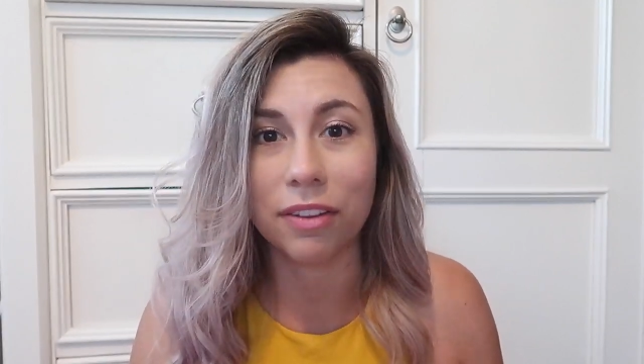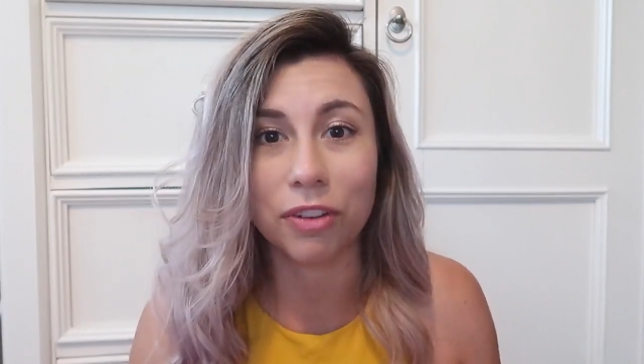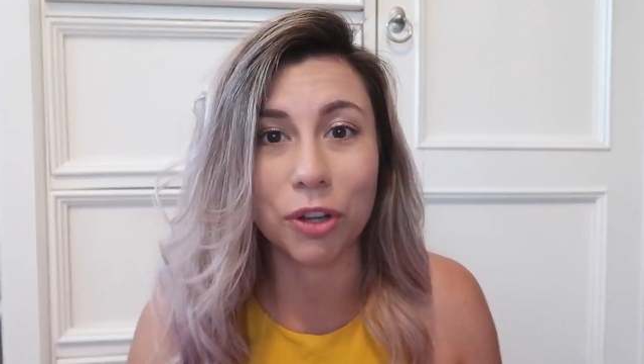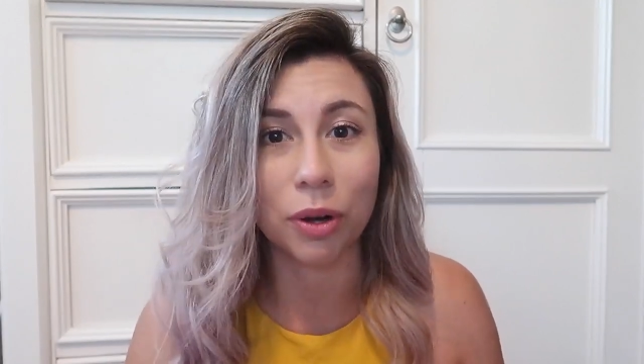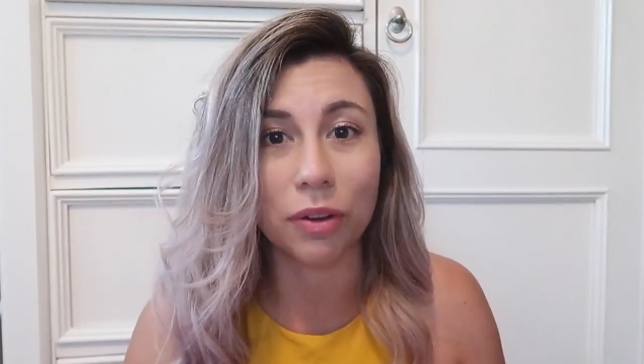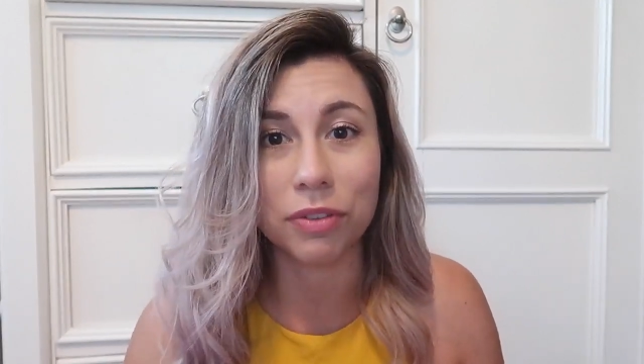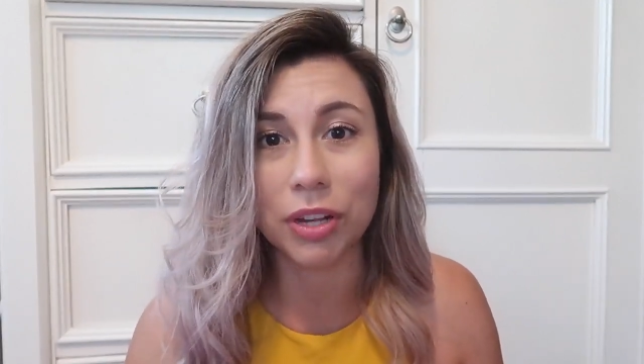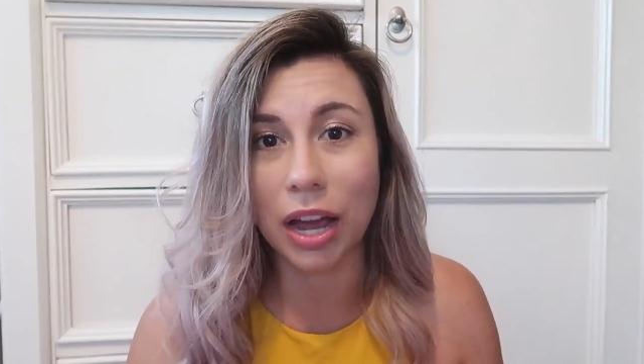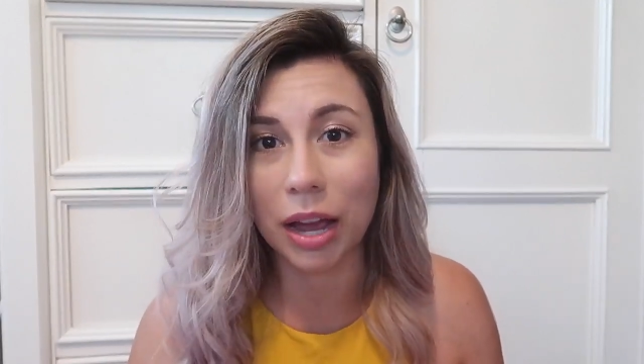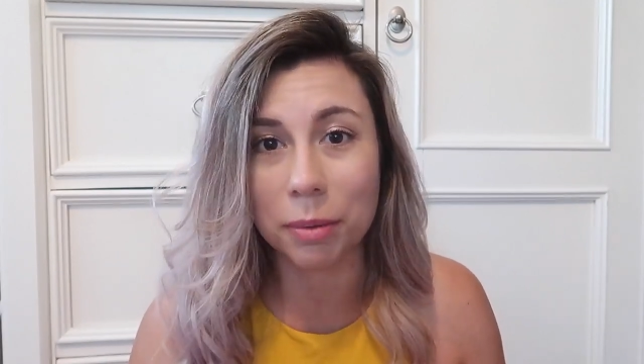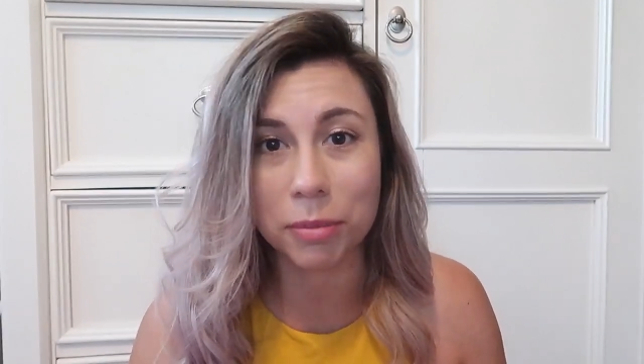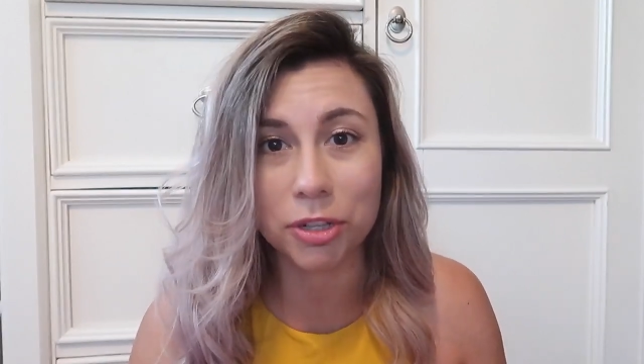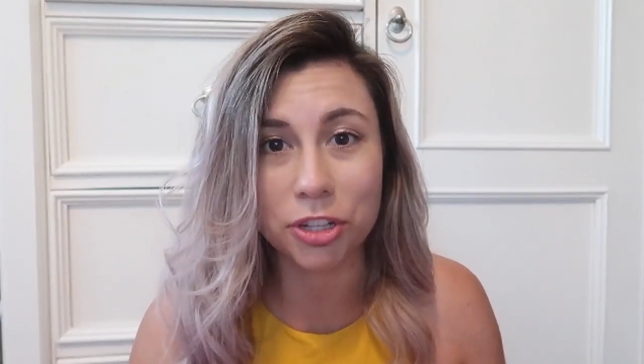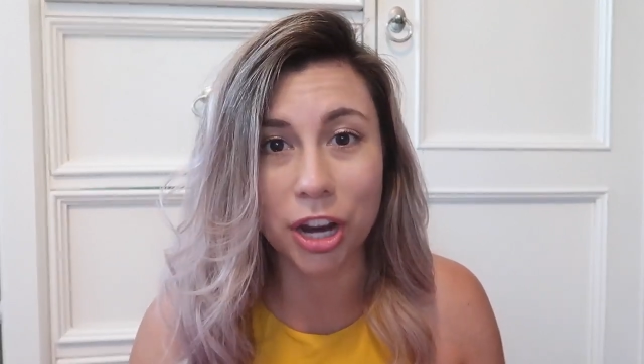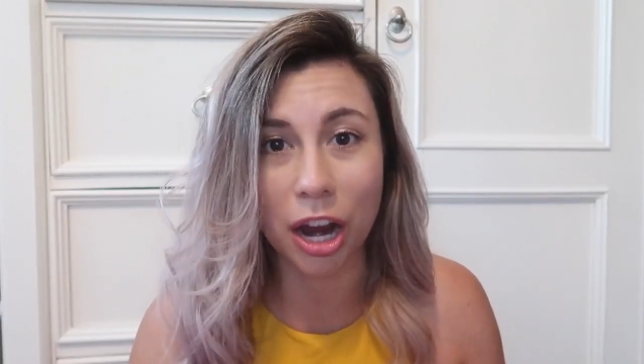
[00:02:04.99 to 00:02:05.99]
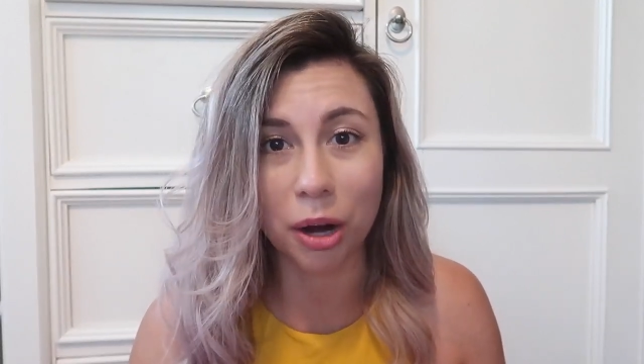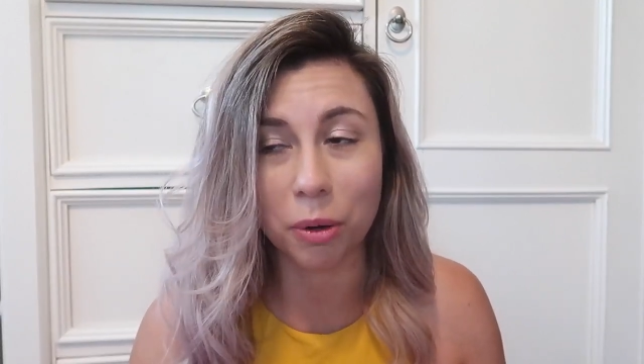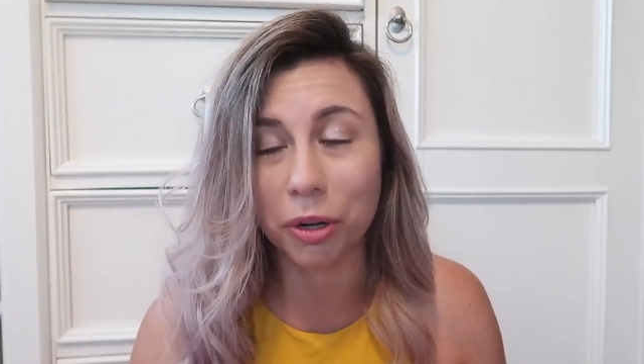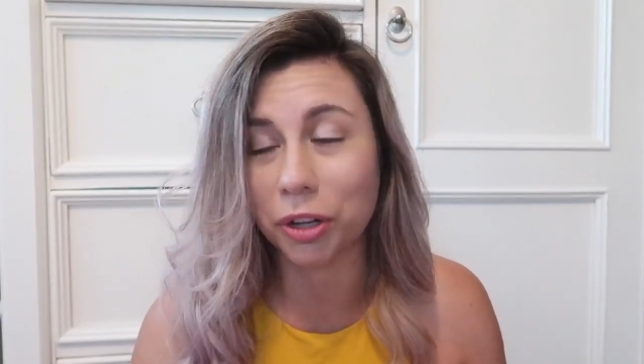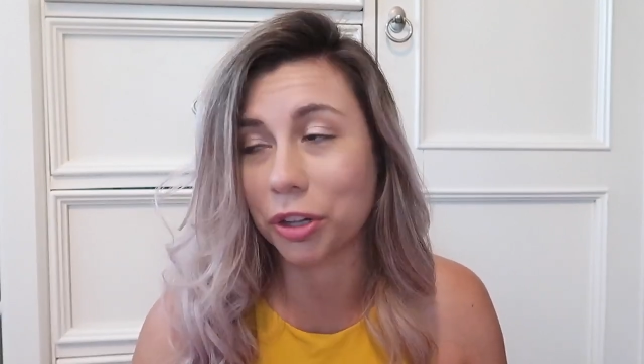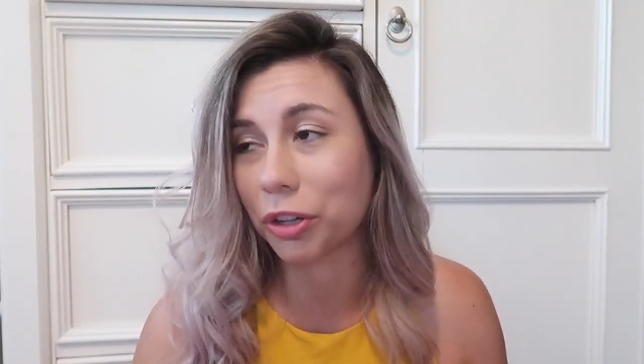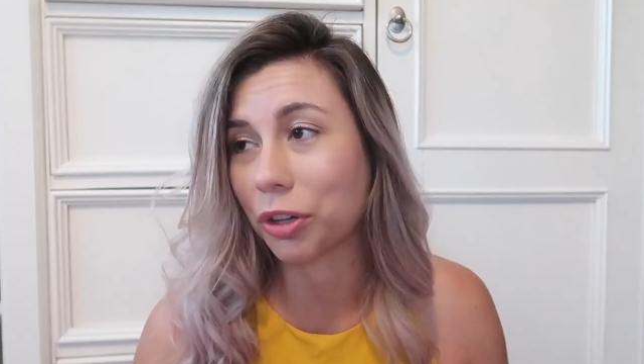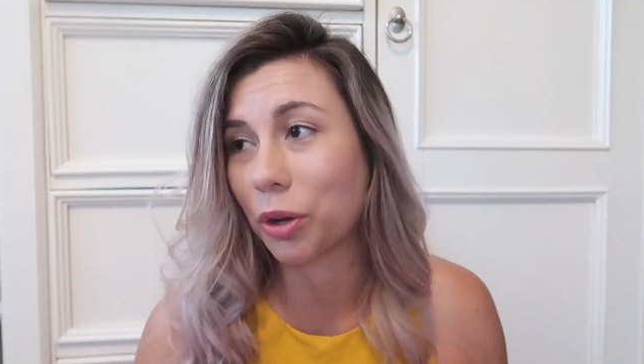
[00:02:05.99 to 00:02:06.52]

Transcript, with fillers: If you don't have time to shower or you're